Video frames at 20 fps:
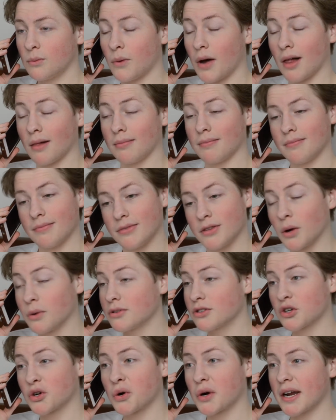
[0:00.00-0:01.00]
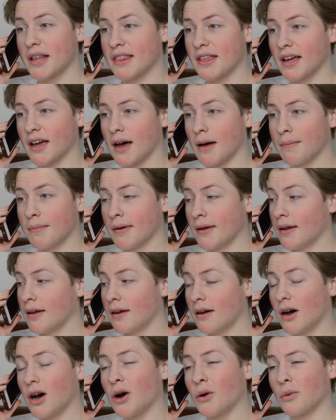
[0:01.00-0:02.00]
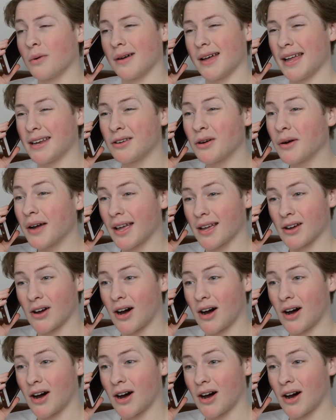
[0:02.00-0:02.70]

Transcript: Well, don't screw anything up. Oh, and don't get